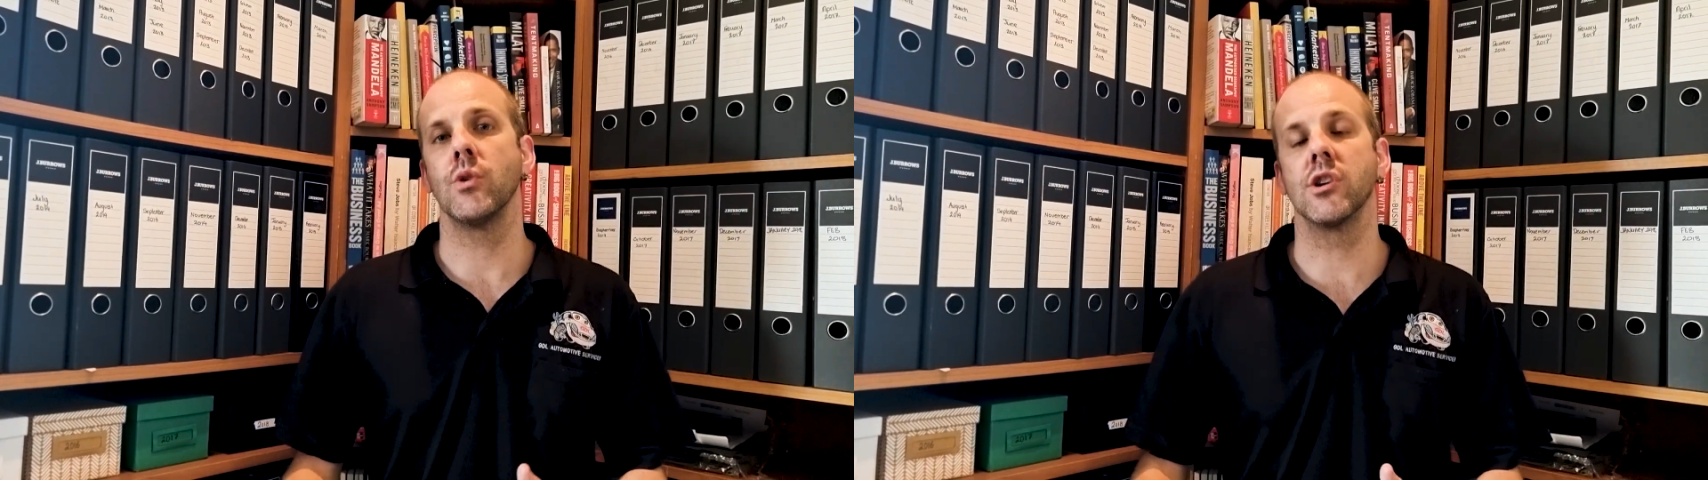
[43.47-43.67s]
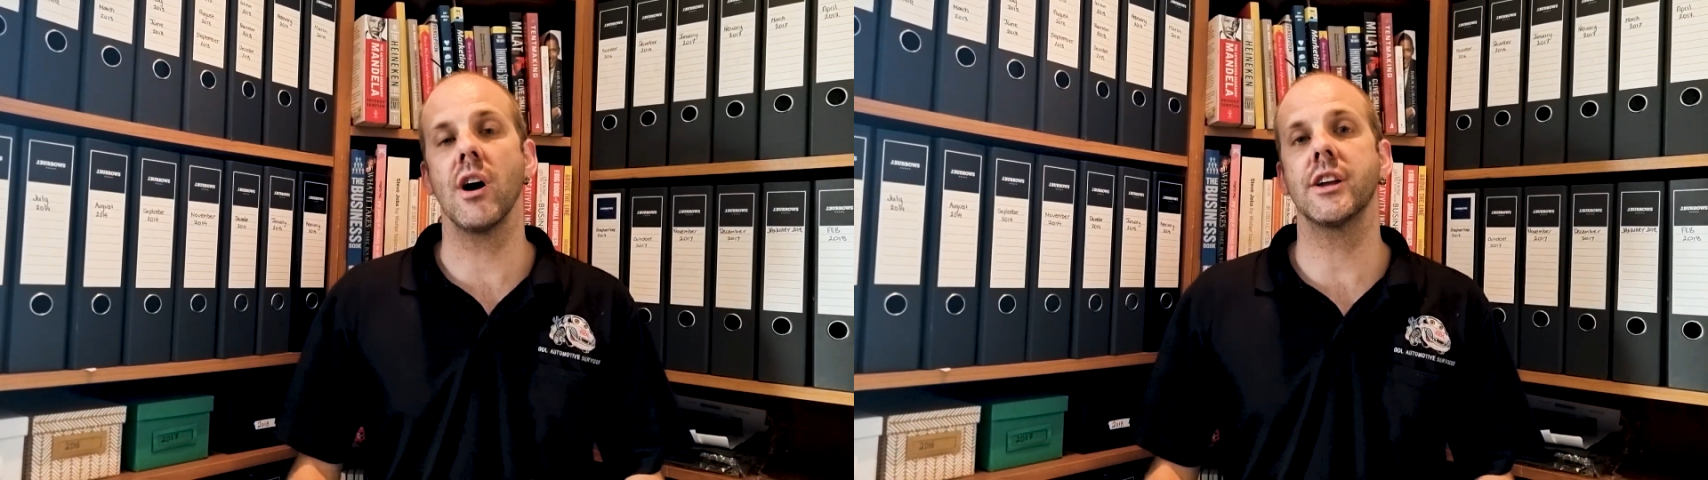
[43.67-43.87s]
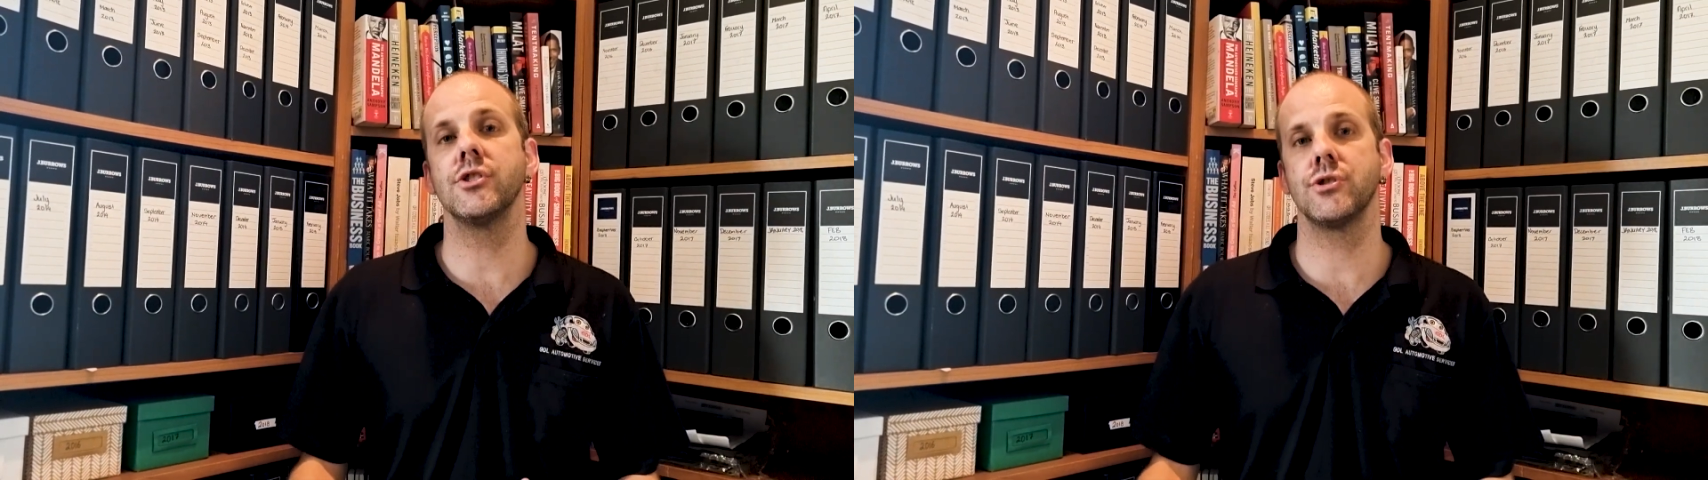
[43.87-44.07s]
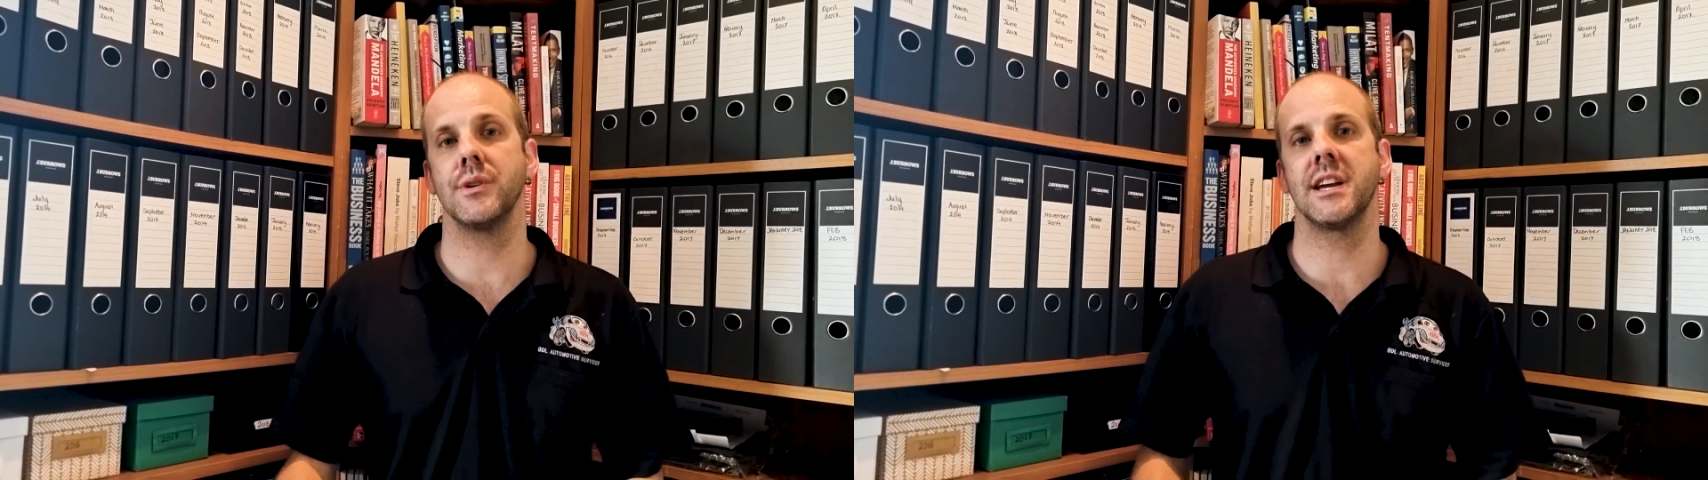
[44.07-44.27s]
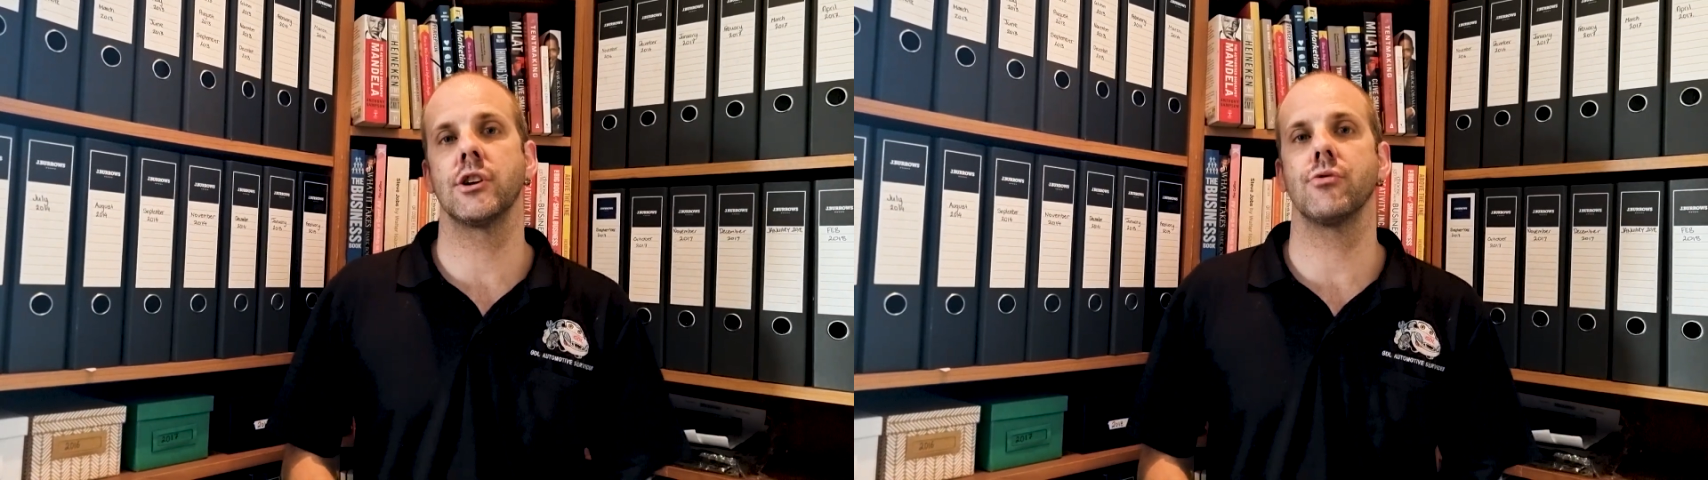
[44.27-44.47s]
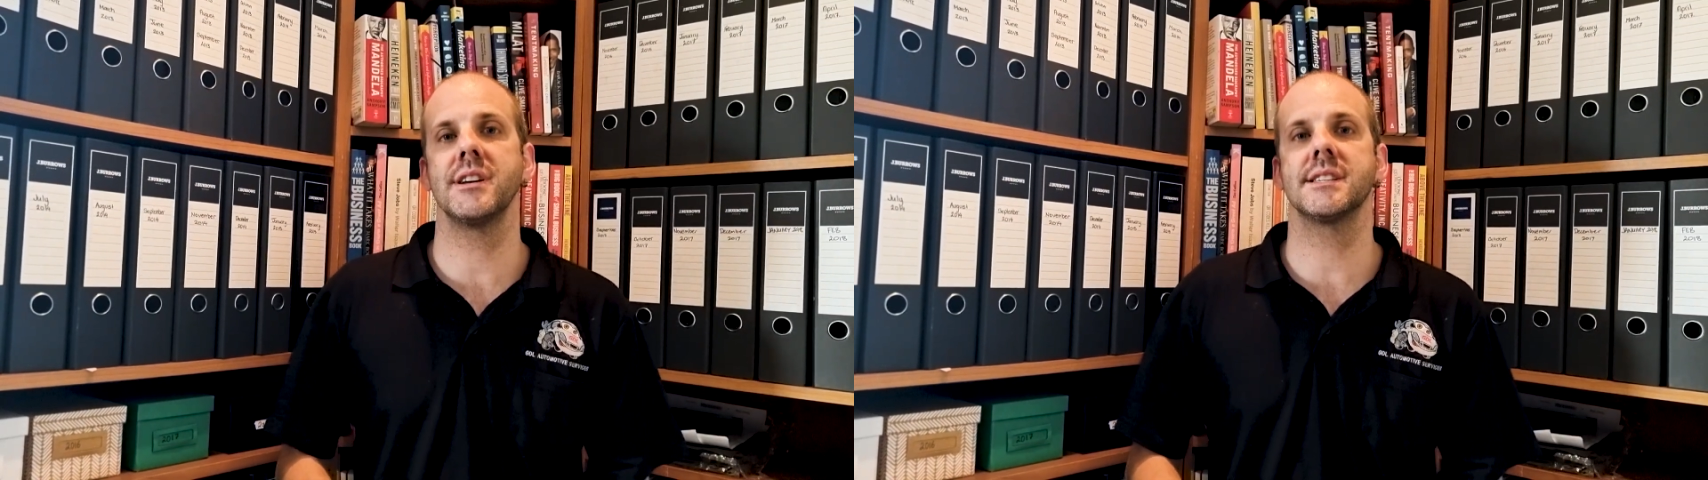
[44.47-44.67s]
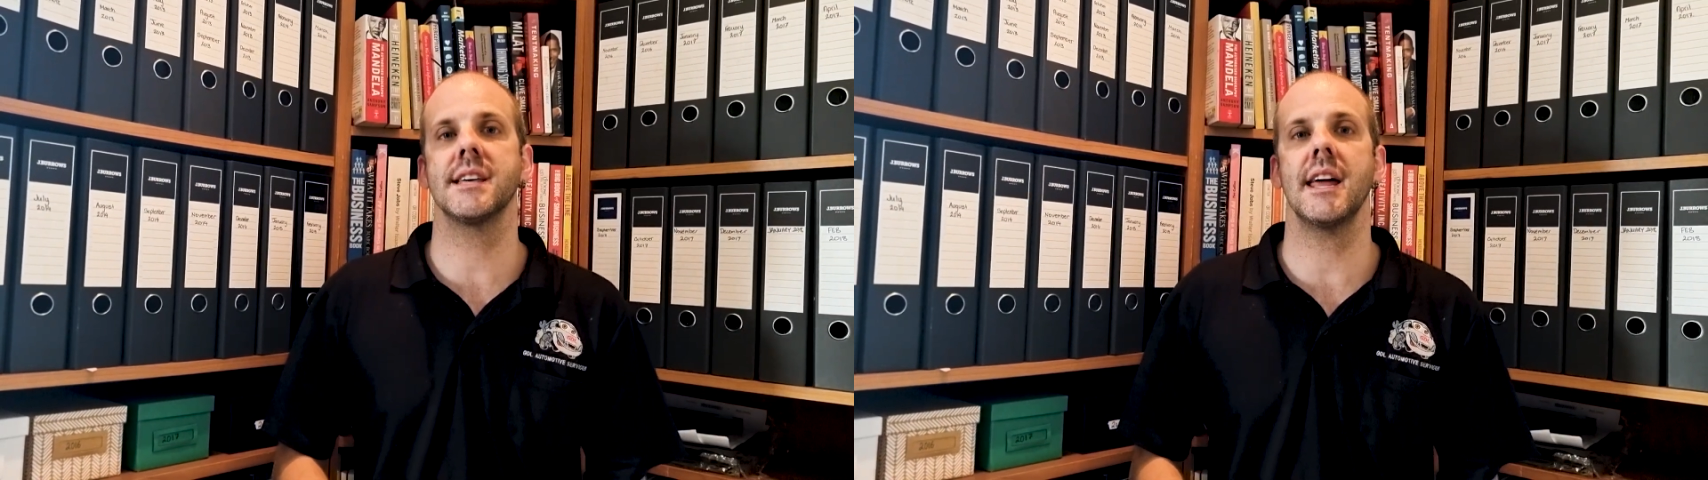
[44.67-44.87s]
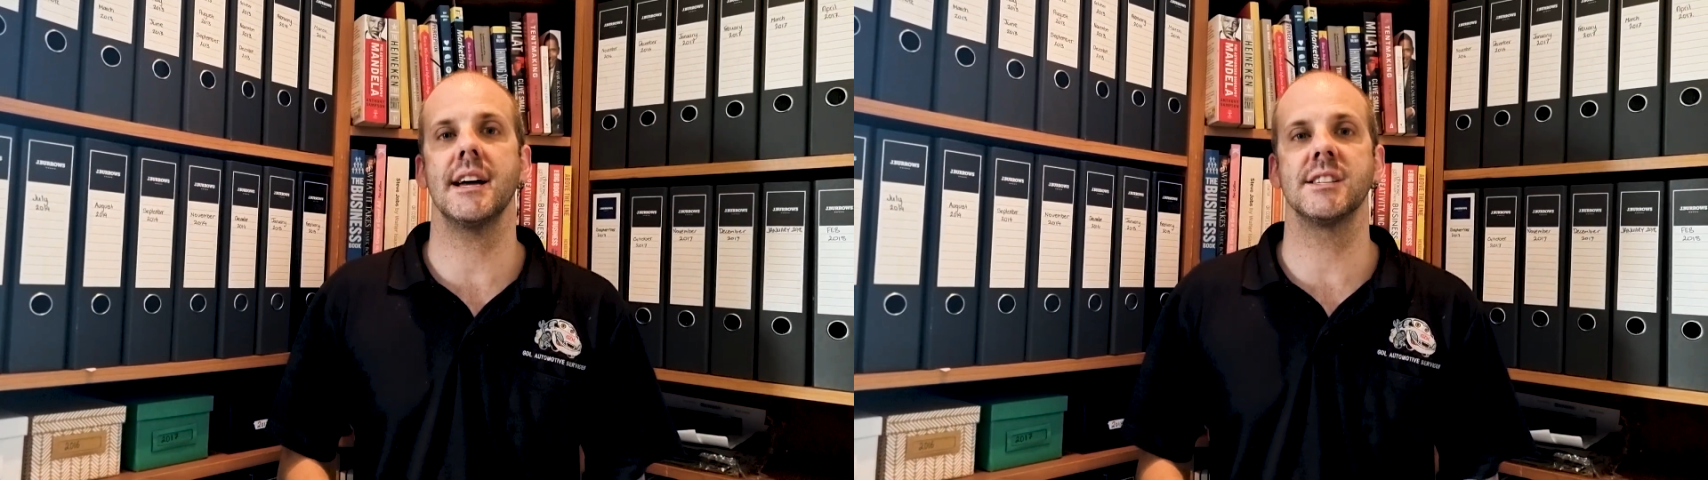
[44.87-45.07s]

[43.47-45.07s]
We'd like you to increase that